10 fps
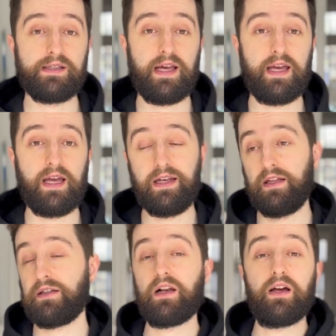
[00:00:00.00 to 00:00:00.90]
Say
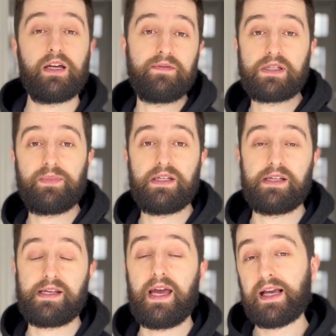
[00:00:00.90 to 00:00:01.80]
another client comes to me and
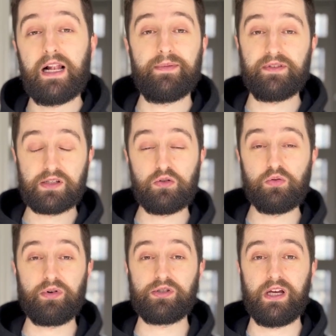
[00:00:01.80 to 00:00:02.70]
says, hey, Callum, I have this cool
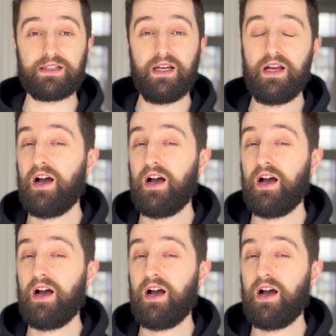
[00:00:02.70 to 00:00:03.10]
project.